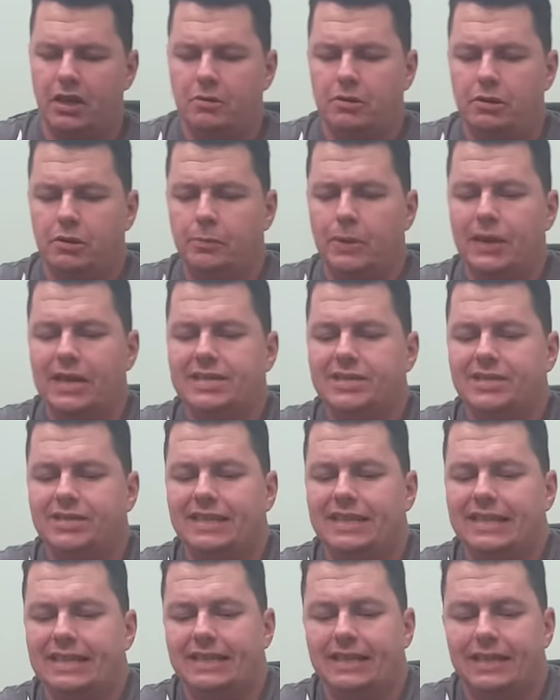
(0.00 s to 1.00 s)
But
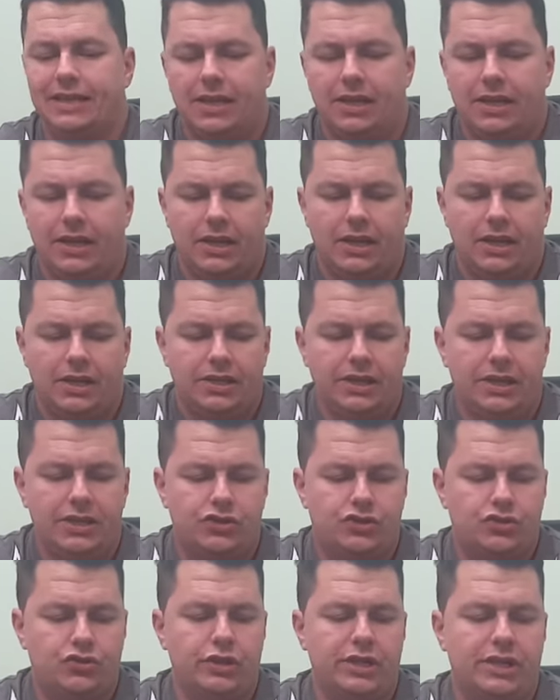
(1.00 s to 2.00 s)
basically,
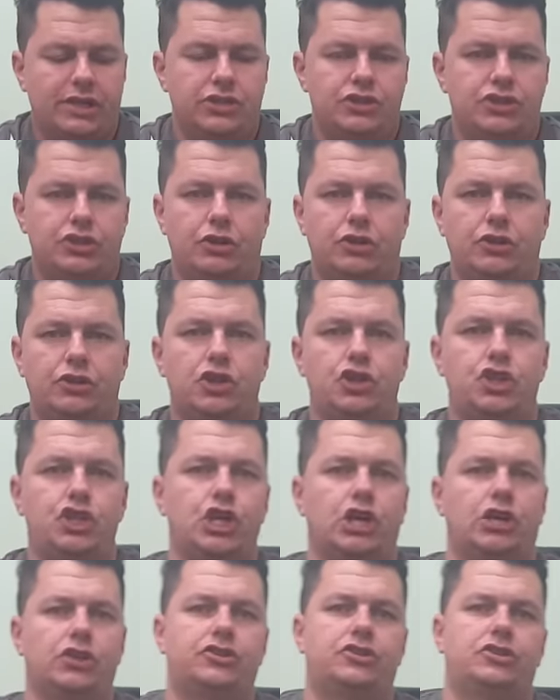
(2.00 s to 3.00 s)
these triggers you can
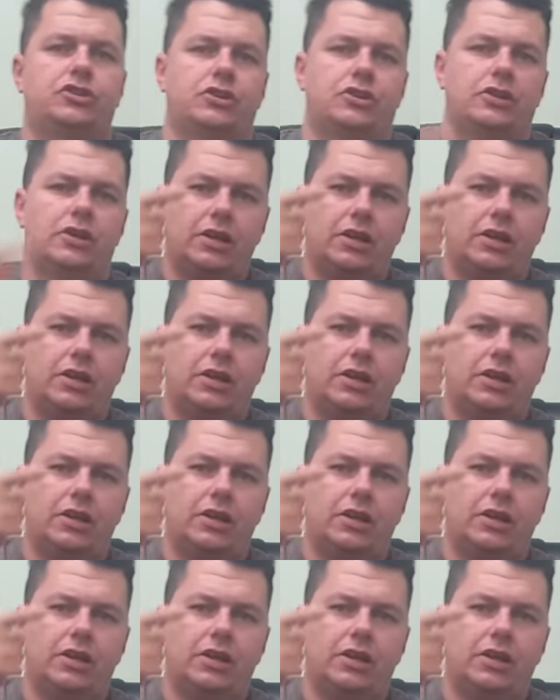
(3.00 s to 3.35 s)
adjust